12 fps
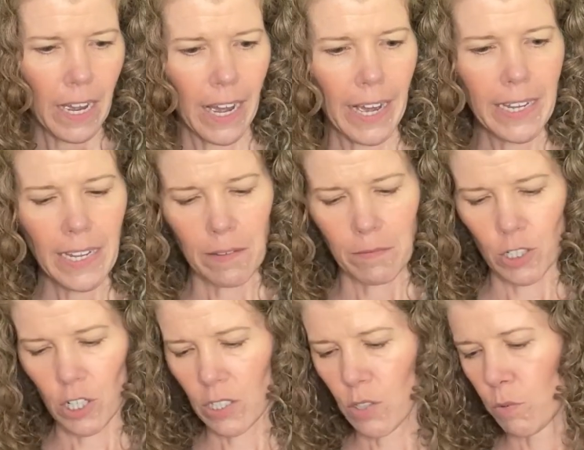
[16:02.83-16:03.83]
I am
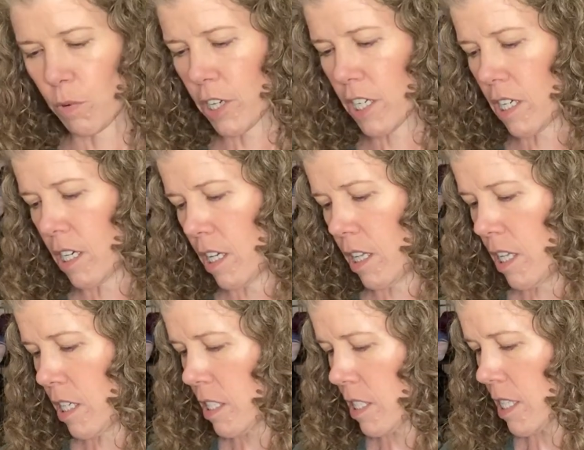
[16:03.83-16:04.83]
just working on
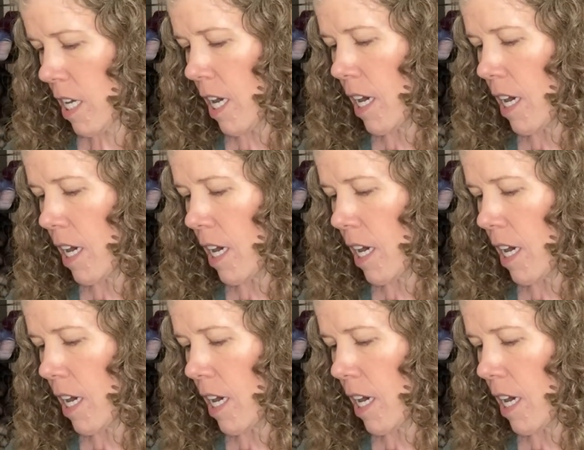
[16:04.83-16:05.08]
this